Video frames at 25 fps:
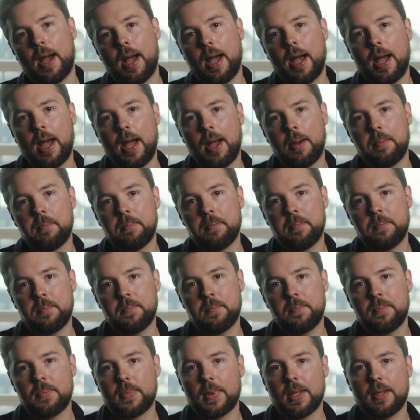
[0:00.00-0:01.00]

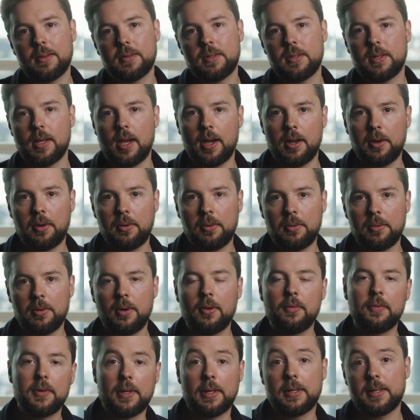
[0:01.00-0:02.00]
Um, so
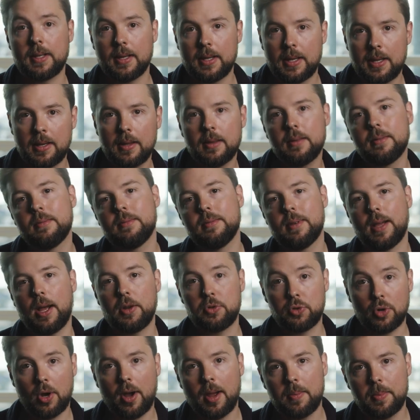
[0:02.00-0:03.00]
obviously a
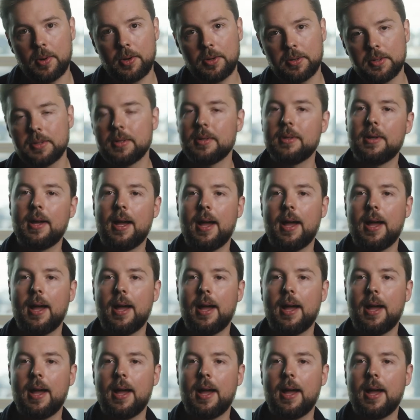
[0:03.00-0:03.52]
tripod,